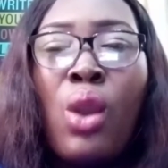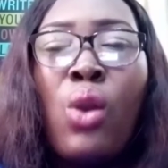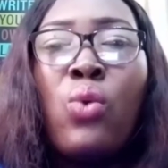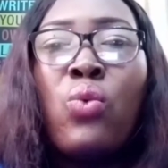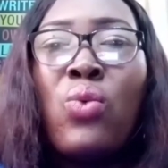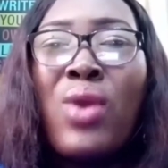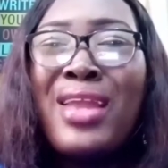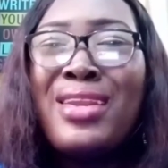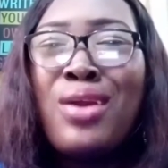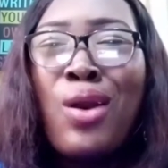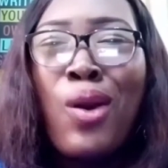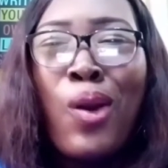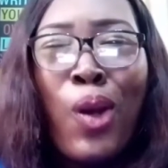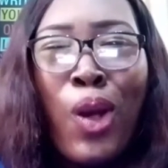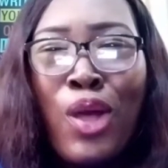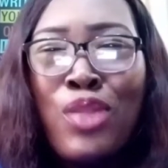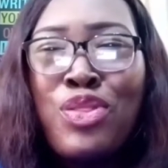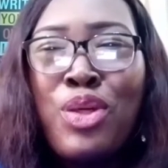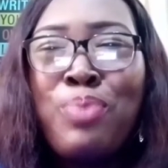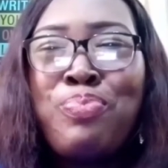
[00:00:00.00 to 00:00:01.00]
When
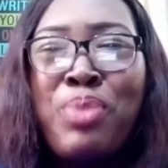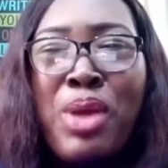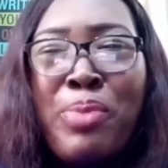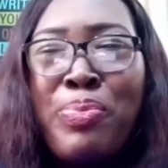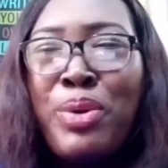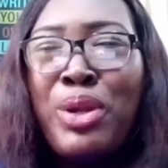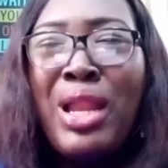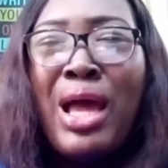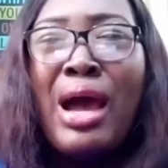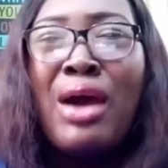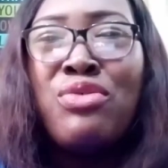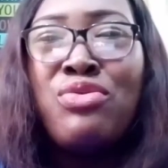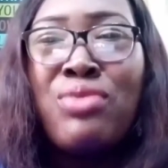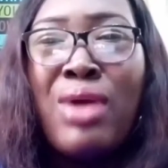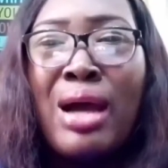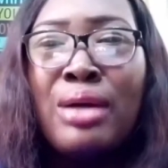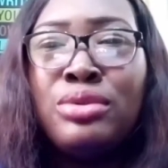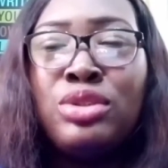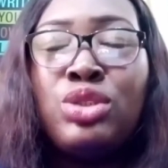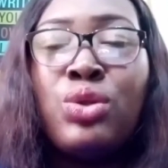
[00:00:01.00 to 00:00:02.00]
other people
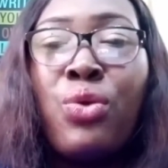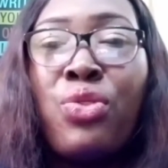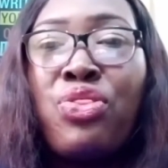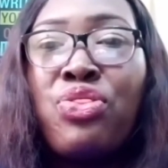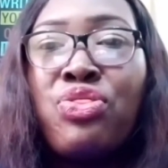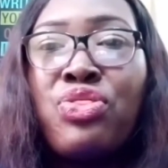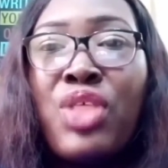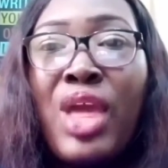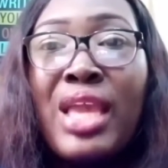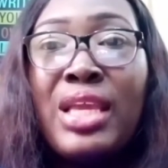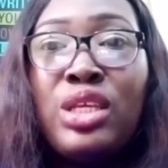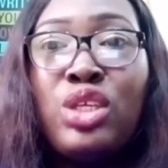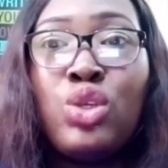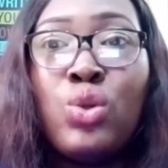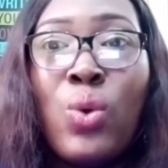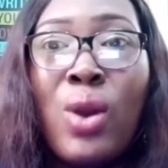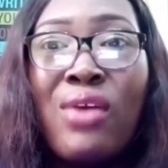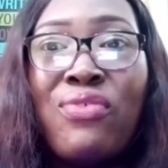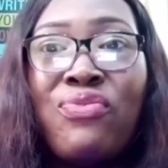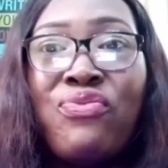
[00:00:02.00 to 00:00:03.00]
around you think
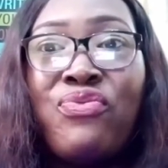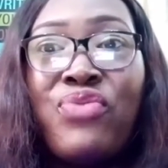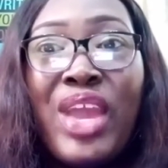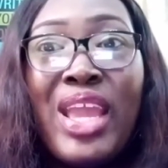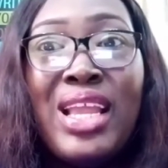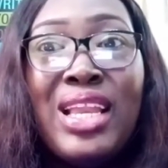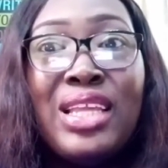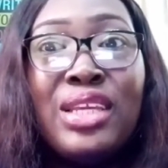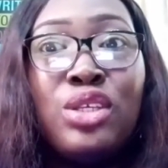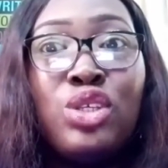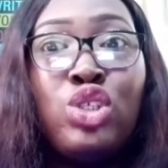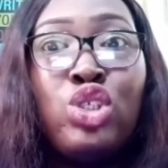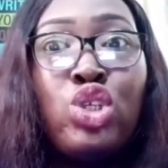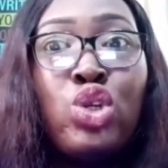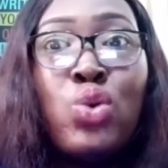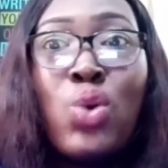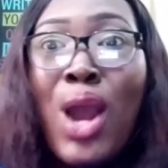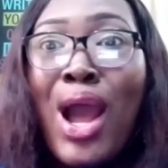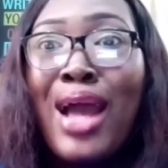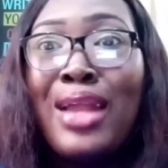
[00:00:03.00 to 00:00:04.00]
you are failing,
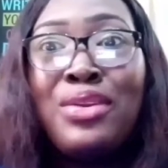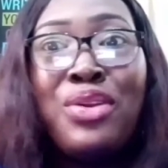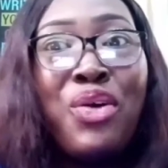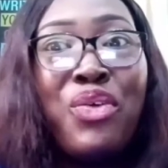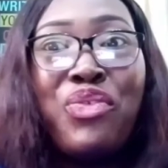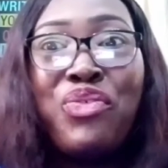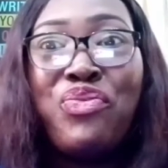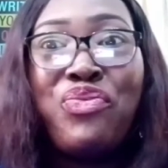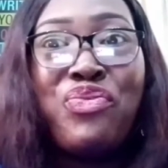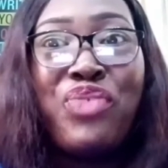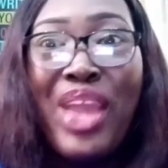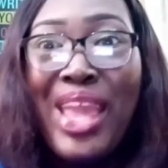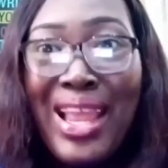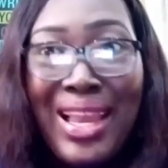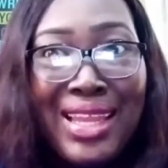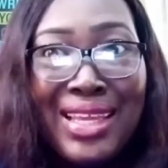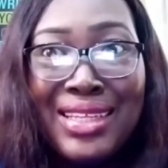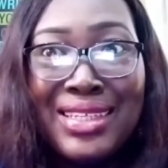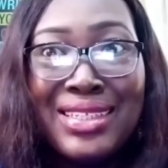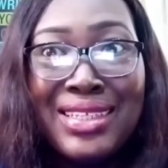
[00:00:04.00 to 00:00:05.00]
you are not
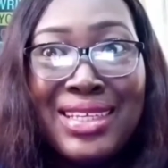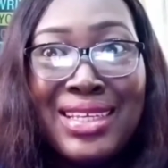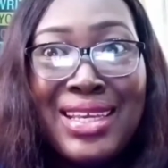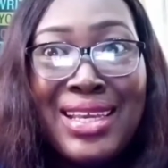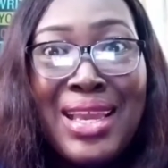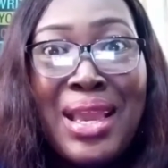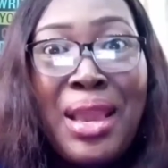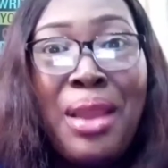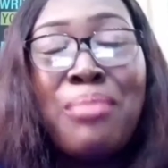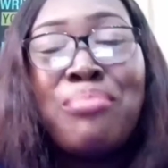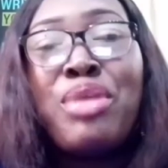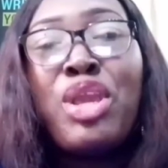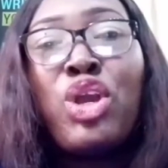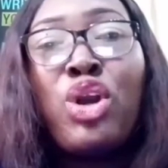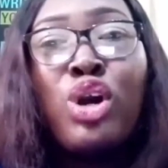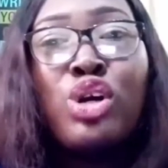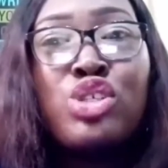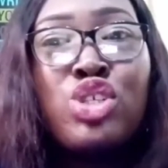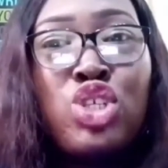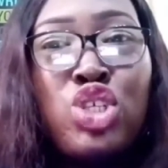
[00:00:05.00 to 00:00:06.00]
failing,
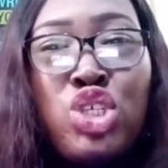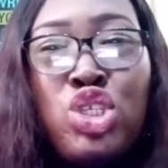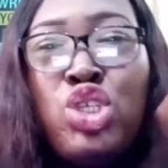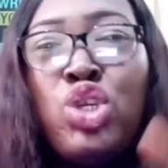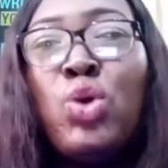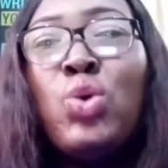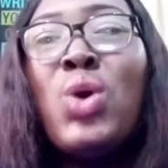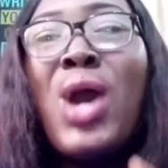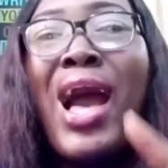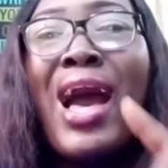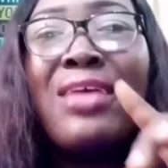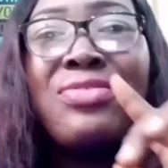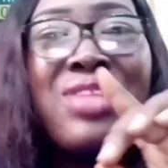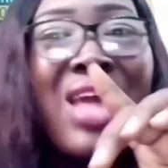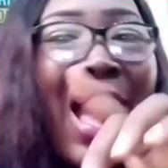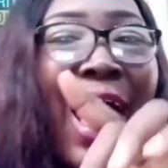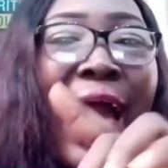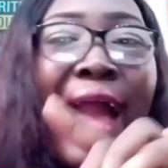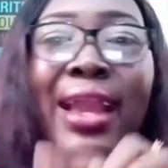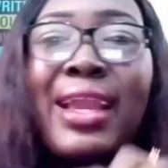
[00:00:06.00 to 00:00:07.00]
because you are
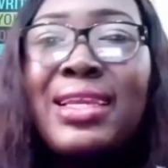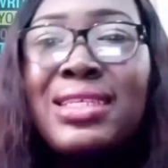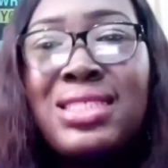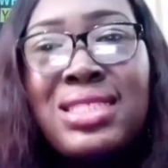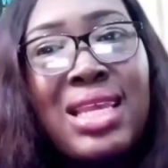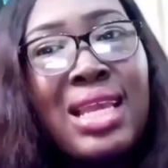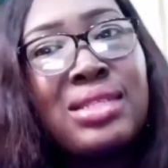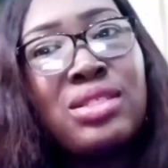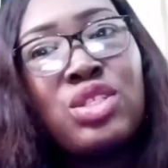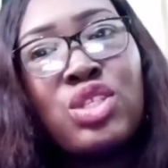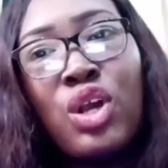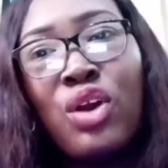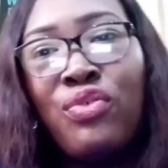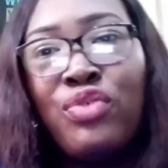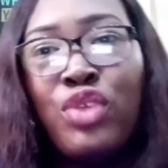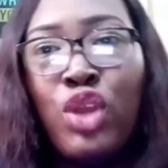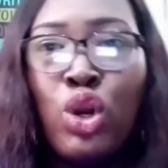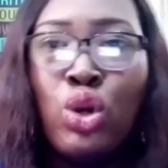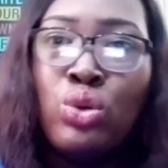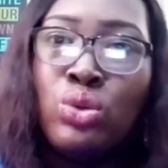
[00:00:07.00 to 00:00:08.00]
the architect
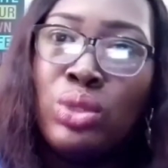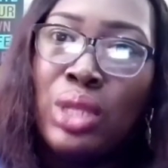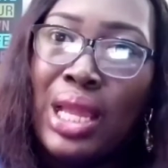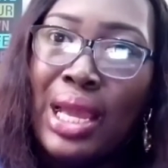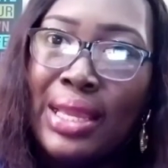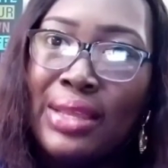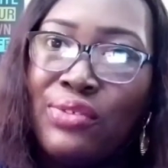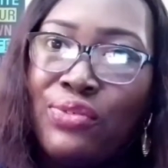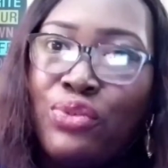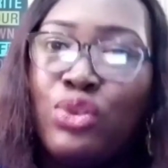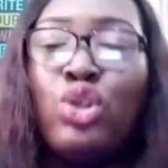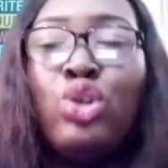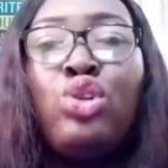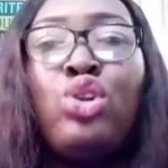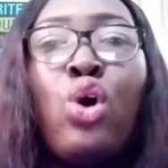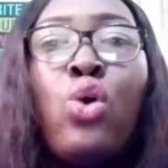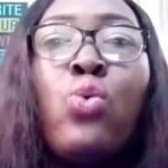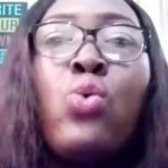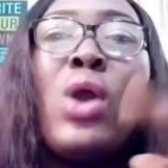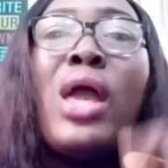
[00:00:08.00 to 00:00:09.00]
of your own life. You
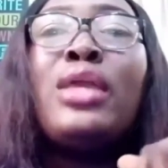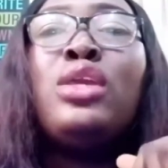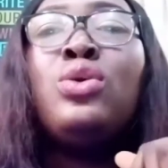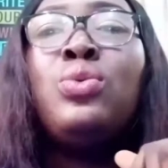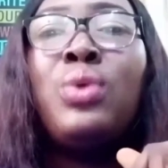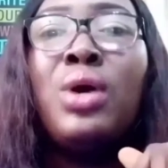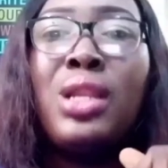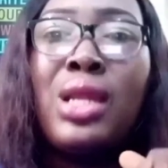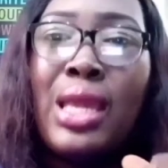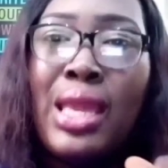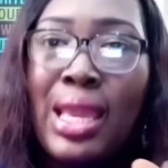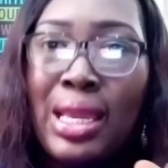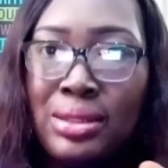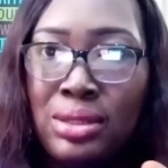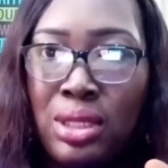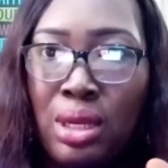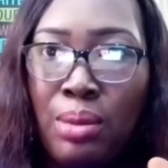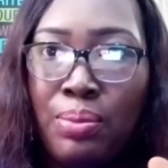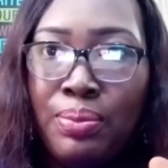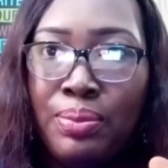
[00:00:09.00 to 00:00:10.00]
know where you want to
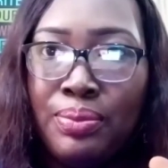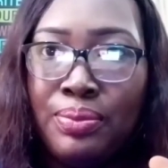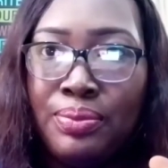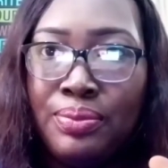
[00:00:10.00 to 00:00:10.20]
end up.